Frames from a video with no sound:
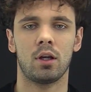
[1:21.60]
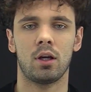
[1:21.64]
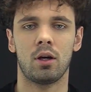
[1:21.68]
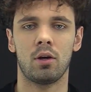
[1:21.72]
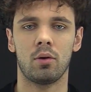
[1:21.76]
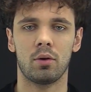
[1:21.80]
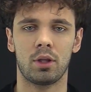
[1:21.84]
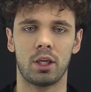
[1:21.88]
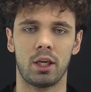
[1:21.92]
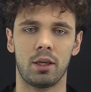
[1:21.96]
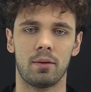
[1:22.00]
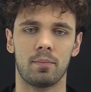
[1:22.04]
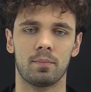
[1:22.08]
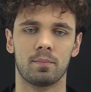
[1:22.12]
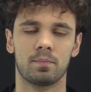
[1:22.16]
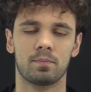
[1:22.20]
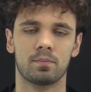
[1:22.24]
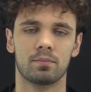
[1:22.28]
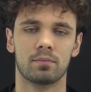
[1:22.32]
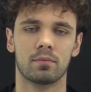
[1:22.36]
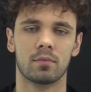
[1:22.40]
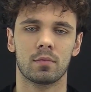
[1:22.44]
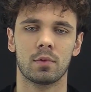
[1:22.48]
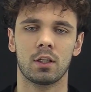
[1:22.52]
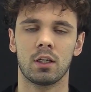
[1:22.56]
Okay,
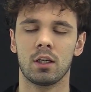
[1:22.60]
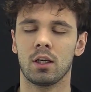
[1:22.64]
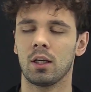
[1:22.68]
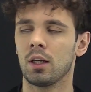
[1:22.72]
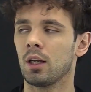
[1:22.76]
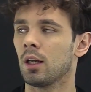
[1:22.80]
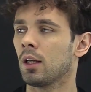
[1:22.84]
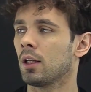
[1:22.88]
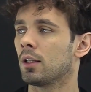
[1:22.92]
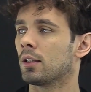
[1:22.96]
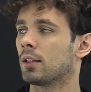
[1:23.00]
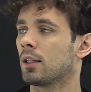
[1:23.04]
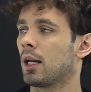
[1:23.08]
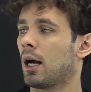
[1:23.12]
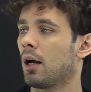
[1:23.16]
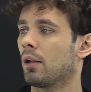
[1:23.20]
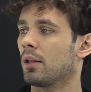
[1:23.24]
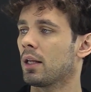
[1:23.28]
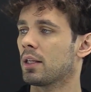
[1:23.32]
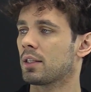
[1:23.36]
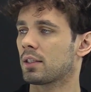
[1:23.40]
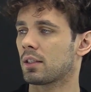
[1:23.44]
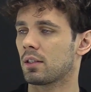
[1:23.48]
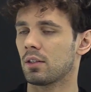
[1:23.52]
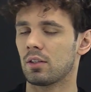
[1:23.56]
now
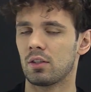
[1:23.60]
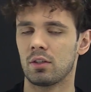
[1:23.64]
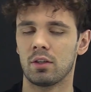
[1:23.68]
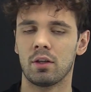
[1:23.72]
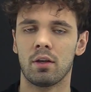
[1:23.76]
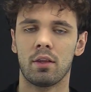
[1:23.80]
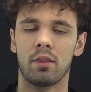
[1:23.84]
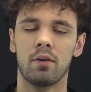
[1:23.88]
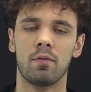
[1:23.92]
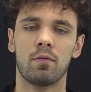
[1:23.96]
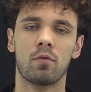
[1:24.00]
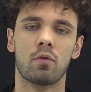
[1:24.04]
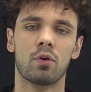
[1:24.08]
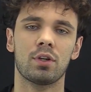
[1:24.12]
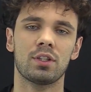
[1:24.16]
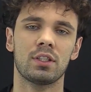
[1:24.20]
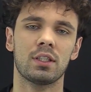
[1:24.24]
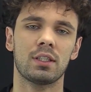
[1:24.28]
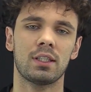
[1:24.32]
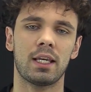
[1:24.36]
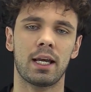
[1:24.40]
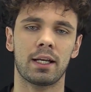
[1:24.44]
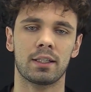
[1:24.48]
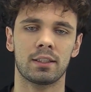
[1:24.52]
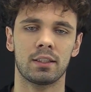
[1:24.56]
let's consider the
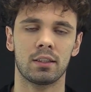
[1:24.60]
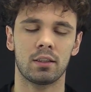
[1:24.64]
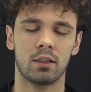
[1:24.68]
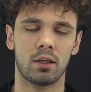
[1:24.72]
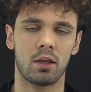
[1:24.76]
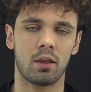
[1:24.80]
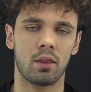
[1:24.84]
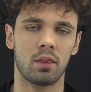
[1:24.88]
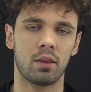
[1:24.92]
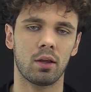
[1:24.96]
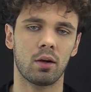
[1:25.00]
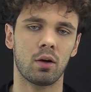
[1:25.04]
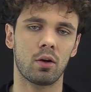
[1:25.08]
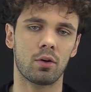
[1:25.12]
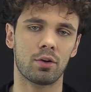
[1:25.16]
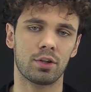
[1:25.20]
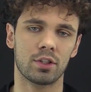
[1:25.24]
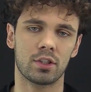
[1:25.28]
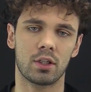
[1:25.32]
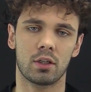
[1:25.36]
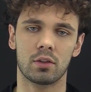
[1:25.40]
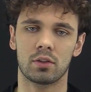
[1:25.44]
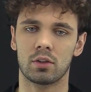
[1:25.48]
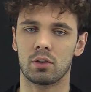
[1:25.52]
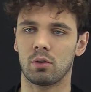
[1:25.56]
forces acting in the
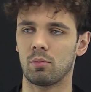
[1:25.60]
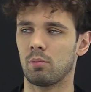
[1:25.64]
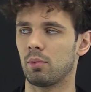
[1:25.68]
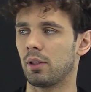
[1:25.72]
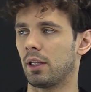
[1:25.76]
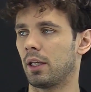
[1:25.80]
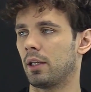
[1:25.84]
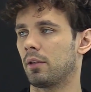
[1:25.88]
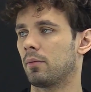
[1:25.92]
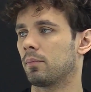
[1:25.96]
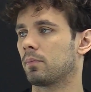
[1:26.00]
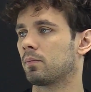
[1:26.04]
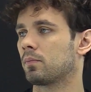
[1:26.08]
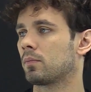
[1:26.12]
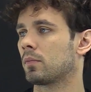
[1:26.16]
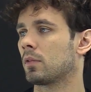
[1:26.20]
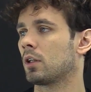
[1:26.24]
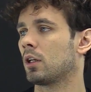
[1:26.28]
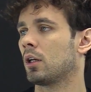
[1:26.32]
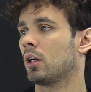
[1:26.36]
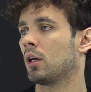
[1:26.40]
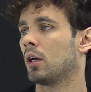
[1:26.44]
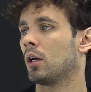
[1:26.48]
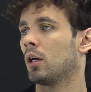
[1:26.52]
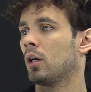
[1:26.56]
horizontal plane.
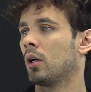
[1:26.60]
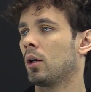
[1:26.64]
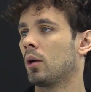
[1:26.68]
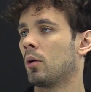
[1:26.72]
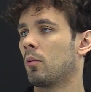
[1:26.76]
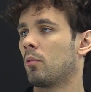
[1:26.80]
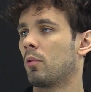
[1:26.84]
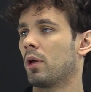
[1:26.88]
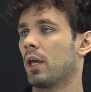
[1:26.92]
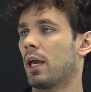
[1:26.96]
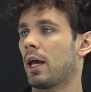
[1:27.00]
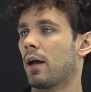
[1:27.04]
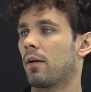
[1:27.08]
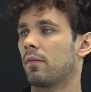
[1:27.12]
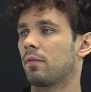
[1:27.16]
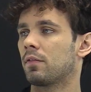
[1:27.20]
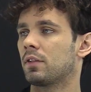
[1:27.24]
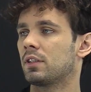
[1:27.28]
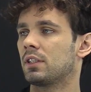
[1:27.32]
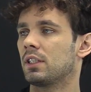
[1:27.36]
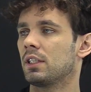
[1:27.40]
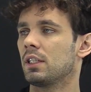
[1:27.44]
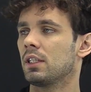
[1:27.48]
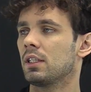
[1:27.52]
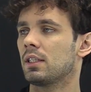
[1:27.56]
We have
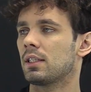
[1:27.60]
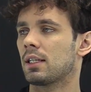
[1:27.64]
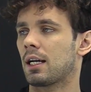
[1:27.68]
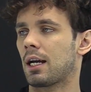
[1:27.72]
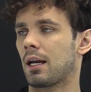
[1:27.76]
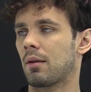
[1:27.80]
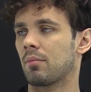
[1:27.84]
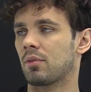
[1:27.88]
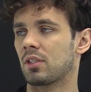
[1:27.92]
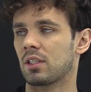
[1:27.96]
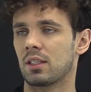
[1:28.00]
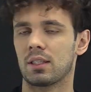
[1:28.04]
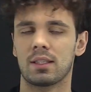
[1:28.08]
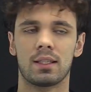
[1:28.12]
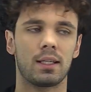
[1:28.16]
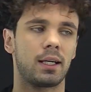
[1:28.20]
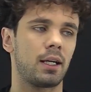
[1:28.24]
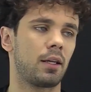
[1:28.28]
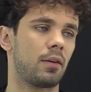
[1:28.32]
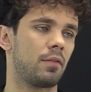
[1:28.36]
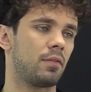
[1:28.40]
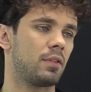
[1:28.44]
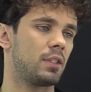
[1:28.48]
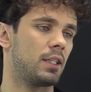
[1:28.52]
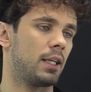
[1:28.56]
t times
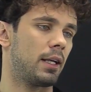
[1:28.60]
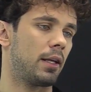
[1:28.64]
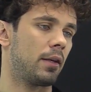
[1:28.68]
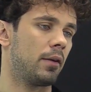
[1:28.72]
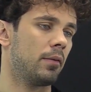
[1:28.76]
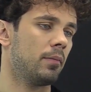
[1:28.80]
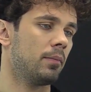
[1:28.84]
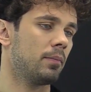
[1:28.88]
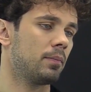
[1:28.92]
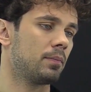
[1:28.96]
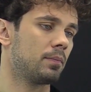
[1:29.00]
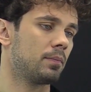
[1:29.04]
cosine of theta